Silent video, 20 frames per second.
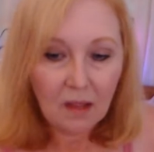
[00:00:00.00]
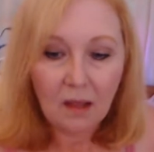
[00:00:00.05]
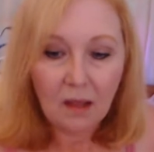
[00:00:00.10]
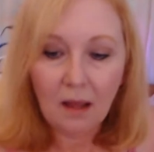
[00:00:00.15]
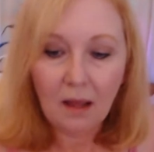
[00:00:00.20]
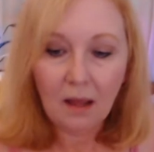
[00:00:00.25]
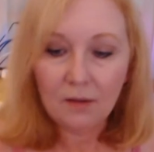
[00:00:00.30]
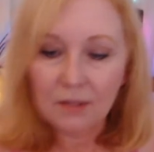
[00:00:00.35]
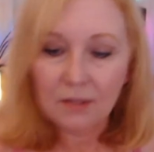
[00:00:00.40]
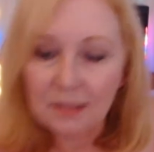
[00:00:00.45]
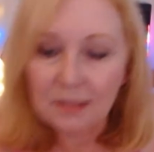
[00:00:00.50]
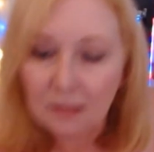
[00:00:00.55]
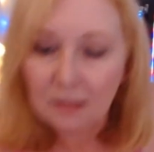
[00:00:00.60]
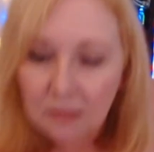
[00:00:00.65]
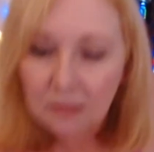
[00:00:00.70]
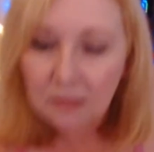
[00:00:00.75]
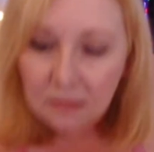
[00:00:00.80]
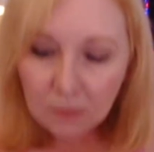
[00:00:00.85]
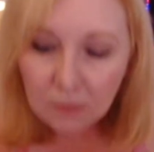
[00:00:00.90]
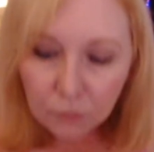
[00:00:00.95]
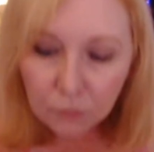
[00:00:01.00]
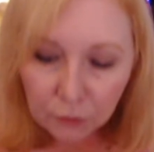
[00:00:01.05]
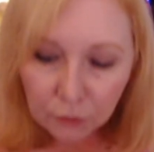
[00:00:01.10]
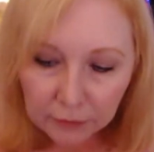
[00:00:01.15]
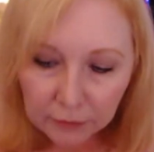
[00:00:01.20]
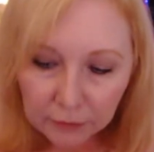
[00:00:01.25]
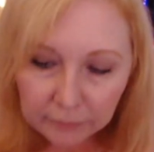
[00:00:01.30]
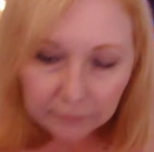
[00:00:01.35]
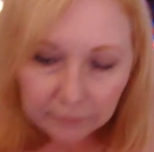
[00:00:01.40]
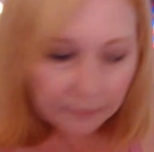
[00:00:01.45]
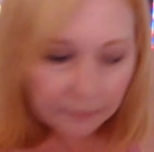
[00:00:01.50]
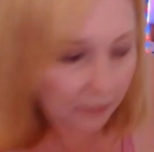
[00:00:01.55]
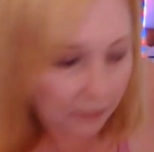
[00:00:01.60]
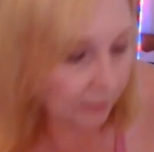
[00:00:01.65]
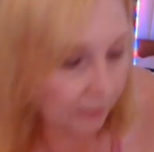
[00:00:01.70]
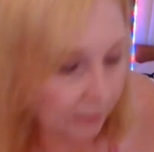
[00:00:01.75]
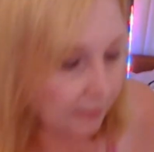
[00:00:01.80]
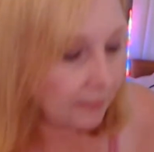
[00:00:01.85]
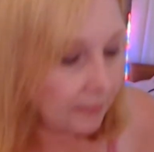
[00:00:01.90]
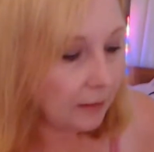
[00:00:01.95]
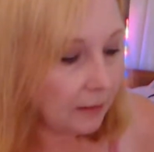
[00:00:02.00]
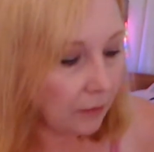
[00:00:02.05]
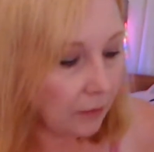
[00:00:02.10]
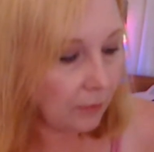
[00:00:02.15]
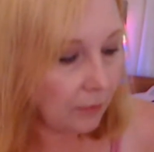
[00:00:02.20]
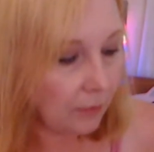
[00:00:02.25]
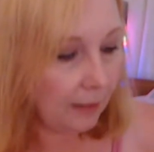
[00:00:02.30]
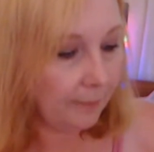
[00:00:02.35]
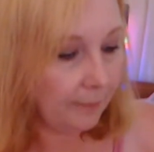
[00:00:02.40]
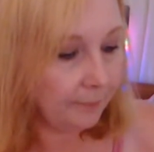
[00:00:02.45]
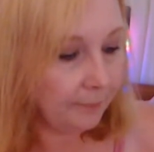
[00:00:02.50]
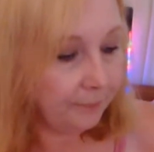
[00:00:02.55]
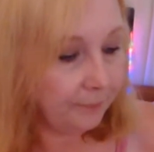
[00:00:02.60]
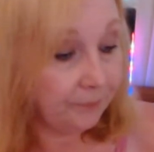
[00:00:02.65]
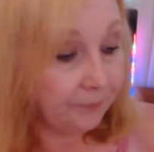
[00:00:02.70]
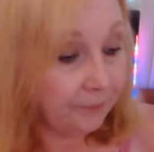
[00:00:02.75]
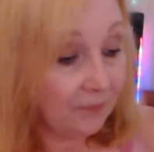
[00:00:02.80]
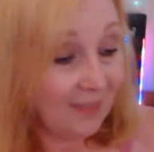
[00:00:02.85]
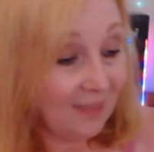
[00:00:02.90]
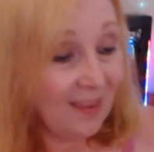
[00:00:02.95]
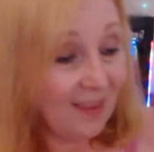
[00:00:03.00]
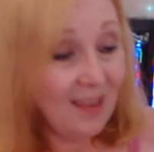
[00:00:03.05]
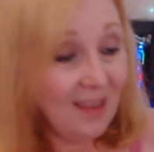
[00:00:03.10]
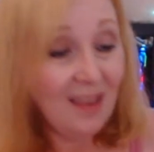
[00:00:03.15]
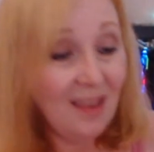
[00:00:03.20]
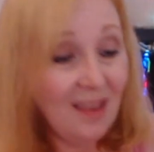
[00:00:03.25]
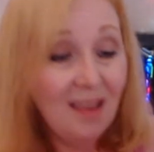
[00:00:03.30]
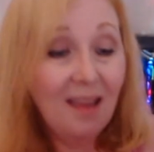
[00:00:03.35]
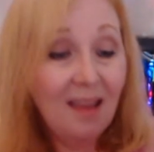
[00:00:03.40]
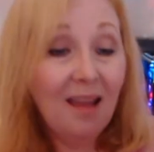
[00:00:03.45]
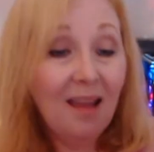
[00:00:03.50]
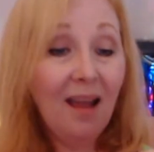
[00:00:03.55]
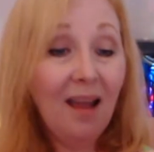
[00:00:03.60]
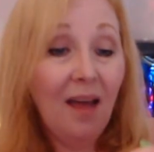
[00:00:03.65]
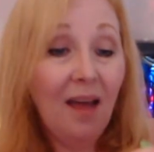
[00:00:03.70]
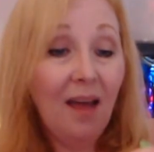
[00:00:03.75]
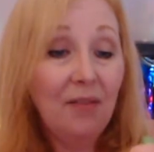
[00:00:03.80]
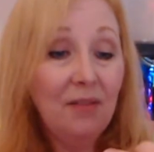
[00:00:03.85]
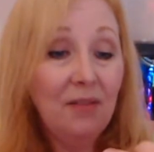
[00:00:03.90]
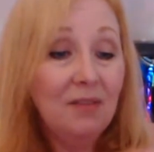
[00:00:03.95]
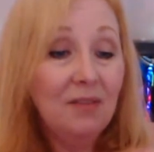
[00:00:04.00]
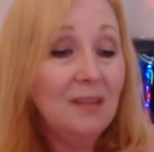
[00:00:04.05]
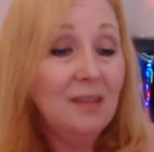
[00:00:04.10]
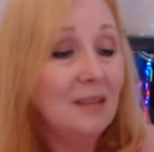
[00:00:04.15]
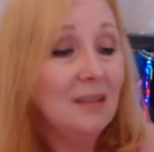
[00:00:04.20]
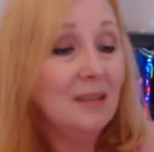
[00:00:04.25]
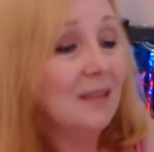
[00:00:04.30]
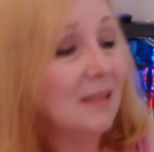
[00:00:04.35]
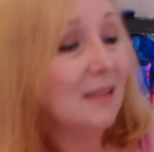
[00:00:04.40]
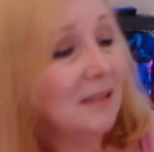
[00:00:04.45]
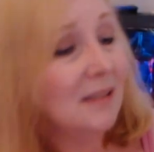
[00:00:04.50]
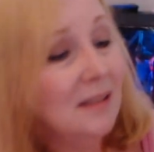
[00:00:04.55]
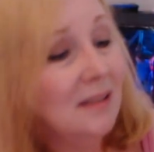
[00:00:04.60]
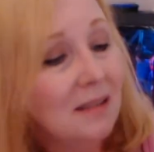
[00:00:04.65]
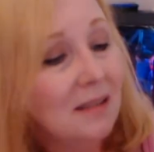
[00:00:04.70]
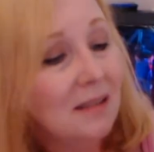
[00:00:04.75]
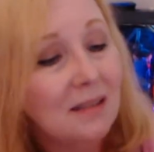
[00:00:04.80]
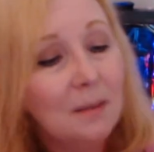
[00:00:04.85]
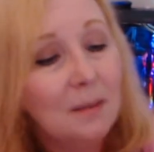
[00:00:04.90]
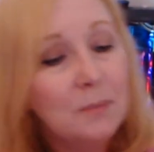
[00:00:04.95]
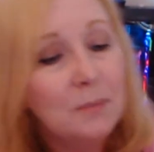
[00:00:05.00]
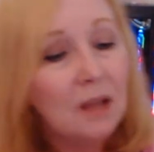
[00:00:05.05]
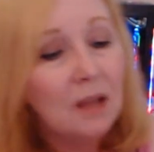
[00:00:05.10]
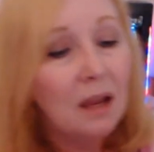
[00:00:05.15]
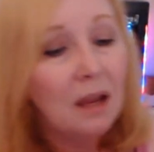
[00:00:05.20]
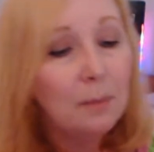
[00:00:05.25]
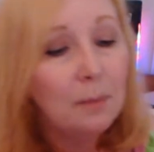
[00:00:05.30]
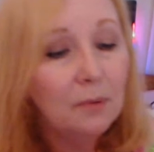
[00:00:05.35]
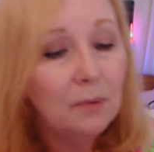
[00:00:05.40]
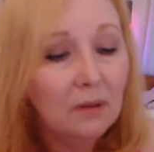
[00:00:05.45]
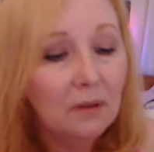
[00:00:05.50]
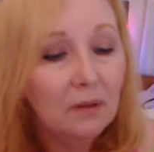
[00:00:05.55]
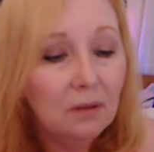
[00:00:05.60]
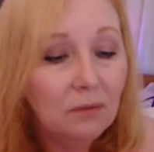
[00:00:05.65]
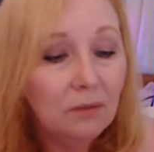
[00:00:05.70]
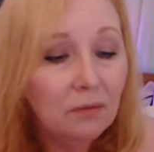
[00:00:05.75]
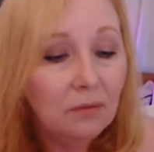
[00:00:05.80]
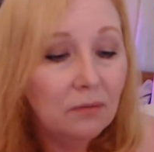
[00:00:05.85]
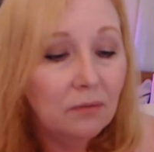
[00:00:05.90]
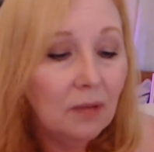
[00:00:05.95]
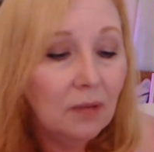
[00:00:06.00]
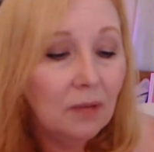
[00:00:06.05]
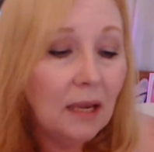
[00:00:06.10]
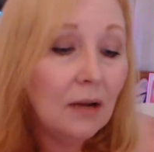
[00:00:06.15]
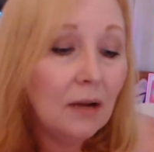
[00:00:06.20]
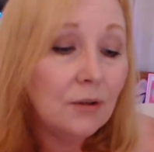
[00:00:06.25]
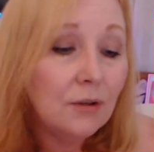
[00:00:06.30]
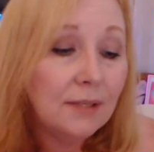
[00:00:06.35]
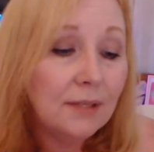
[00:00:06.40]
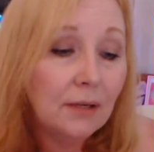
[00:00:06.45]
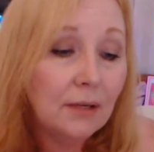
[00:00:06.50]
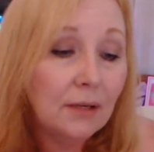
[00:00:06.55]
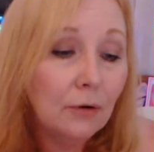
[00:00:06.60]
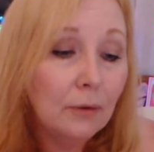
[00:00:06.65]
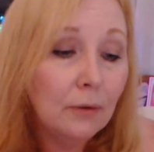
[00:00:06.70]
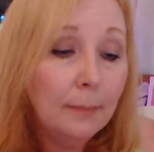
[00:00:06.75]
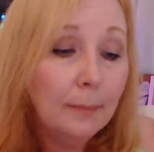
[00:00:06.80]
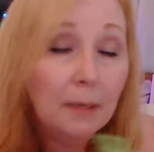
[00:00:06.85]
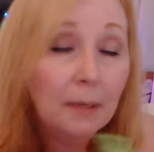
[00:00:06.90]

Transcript: I'll just set this over here. Okay. And then this is some type of hair serum.